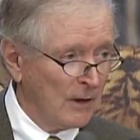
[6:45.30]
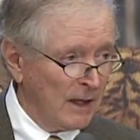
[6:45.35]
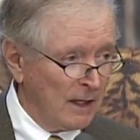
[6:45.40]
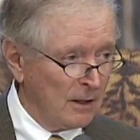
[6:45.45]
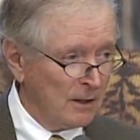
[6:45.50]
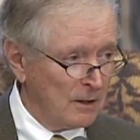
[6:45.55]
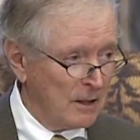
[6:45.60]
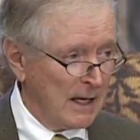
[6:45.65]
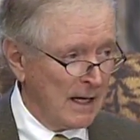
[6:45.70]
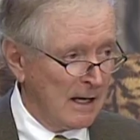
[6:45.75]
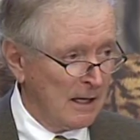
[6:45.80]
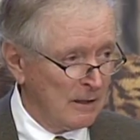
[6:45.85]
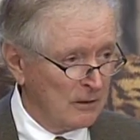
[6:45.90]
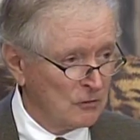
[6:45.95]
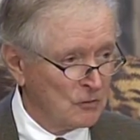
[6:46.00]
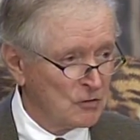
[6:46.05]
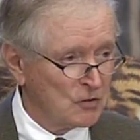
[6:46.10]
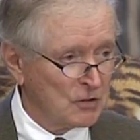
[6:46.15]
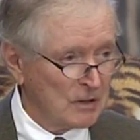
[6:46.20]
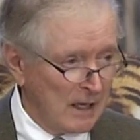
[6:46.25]

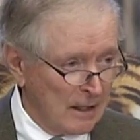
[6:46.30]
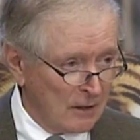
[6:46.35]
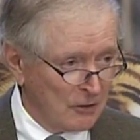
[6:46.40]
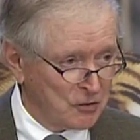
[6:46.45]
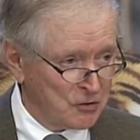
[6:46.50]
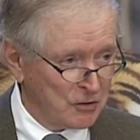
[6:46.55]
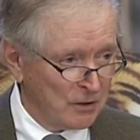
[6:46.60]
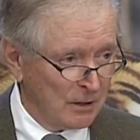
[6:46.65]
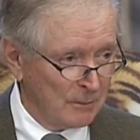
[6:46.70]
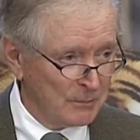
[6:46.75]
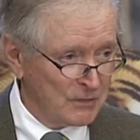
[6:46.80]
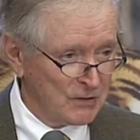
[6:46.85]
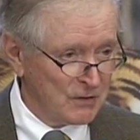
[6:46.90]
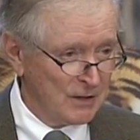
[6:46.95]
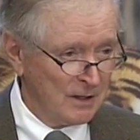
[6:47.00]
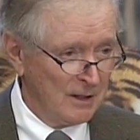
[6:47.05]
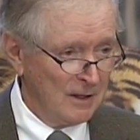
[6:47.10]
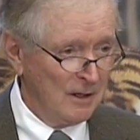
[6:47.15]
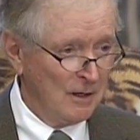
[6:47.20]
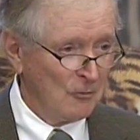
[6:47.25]
endowed scholarships
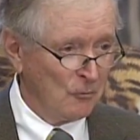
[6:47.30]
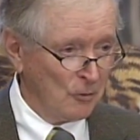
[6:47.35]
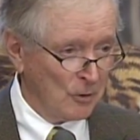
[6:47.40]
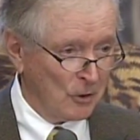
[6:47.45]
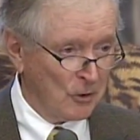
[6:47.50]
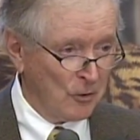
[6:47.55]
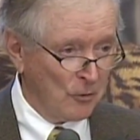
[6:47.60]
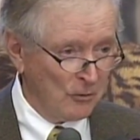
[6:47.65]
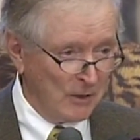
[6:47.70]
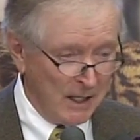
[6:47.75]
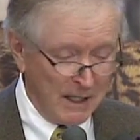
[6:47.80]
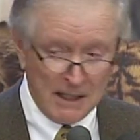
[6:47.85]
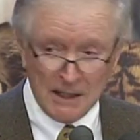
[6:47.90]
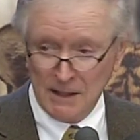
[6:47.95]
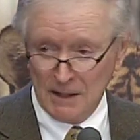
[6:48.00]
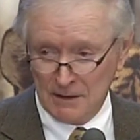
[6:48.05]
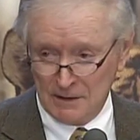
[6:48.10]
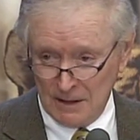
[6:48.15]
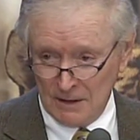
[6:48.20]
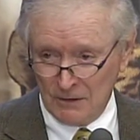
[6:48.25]
were
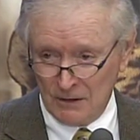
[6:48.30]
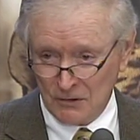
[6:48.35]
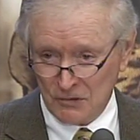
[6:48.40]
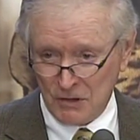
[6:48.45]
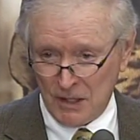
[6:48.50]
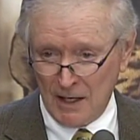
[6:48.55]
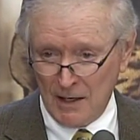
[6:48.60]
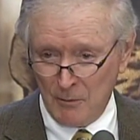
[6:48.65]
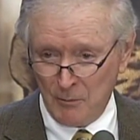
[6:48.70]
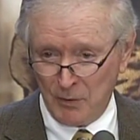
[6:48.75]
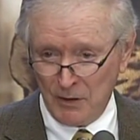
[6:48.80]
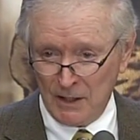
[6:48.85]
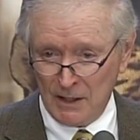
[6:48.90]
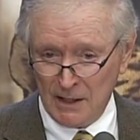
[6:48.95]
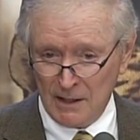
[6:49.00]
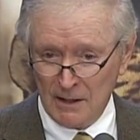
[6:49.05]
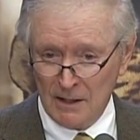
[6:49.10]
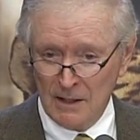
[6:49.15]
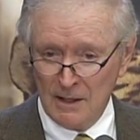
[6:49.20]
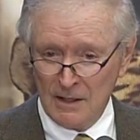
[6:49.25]
created in this
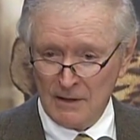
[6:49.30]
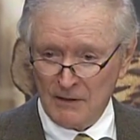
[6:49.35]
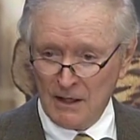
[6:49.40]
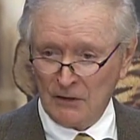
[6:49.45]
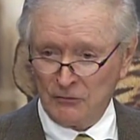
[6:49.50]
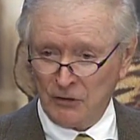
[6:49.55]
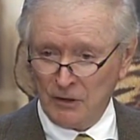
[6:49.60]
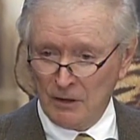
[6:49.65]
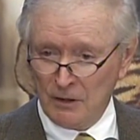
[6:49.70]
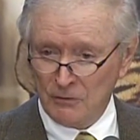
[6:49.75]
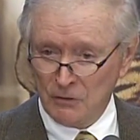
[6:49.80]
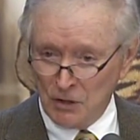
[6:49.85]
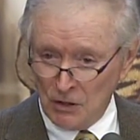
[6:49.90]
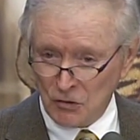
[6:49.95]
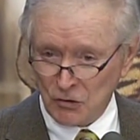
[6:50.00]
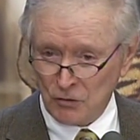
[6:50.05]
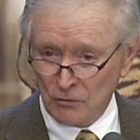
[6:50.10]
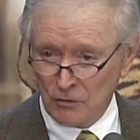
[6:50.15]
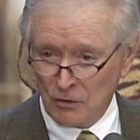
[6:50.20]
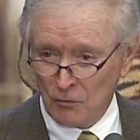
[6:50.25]
campaign. That's in
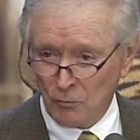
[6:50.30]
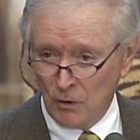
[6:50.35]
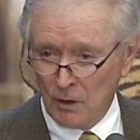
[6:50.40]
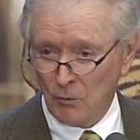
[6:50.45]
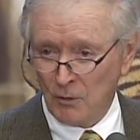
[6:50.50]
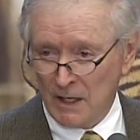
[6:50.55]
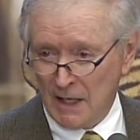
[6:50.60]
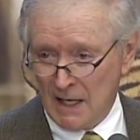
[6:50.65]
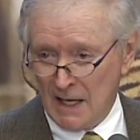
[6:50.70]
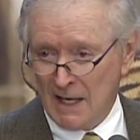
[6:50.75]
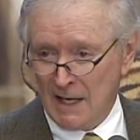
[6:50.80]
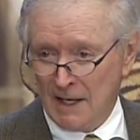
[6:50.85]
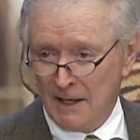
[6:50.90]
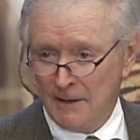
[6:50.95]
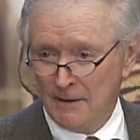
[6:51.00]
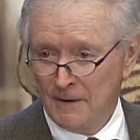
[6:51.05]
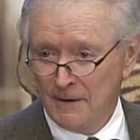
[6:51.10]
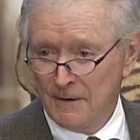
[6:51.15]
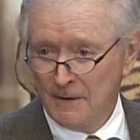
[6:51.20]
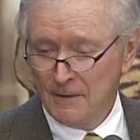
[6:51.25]
addition to what we
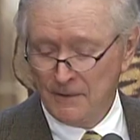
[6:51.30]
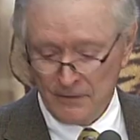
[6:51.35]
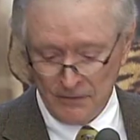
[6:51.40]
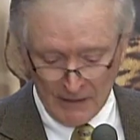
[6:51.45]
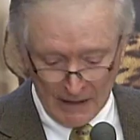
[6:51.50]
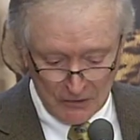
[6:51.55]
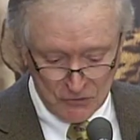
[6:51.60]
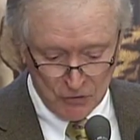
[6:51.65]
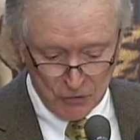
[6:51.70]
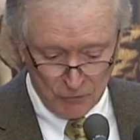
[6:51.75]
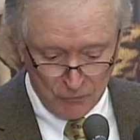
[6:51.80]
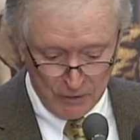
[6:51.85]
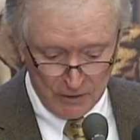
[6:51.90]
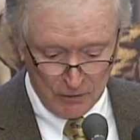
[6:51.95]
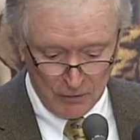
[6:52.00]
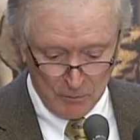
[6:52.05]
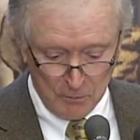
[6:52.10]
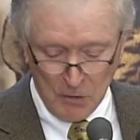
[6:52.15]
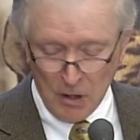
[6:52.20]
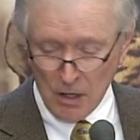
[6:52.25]
had. That's a
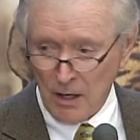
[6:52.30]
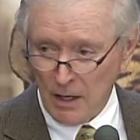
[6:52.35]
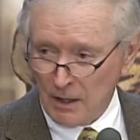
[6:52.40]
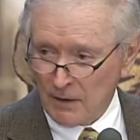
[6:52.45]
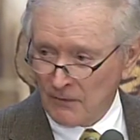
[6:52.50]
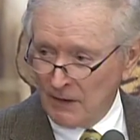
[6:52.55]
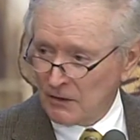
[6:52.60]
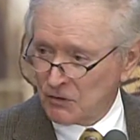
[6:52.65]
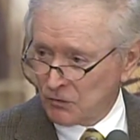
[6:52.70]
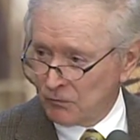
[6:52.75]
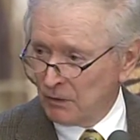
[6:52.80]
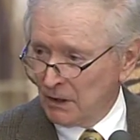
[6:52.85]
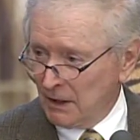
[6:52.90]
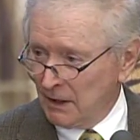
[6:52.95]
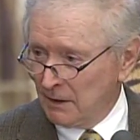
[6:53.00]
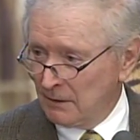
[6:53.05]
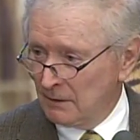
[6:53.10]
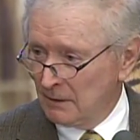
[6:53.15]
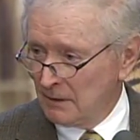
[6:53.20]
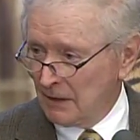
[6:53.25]
real mark. That's
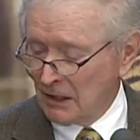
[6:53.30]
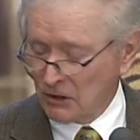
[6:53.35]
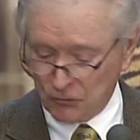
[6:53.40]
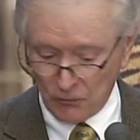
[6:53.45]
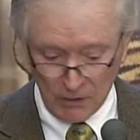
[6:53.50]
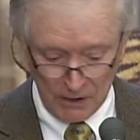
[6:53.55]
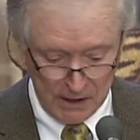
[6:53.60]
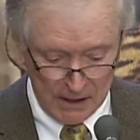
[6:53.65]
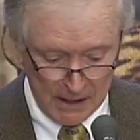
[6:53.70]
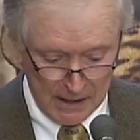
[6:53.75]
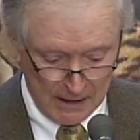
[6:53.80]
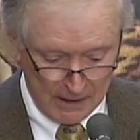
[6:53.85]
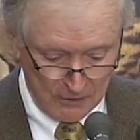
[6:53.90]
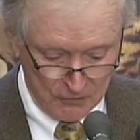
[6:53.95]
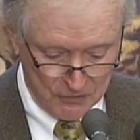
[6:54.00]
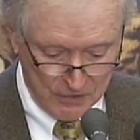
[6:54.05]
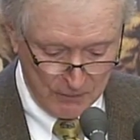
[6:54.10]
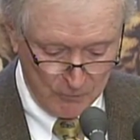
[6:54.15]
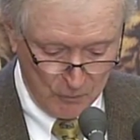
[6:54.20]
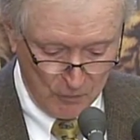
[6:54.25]
really
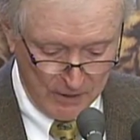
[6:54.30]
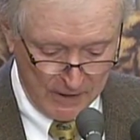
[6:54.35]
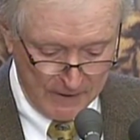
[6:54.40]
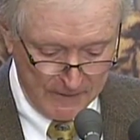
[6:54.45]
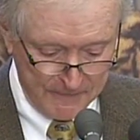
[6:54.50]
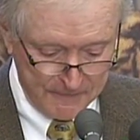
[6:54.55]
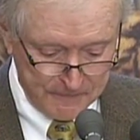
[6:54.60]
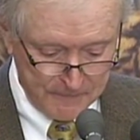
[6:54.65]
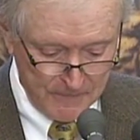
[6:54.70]
getting somewhere.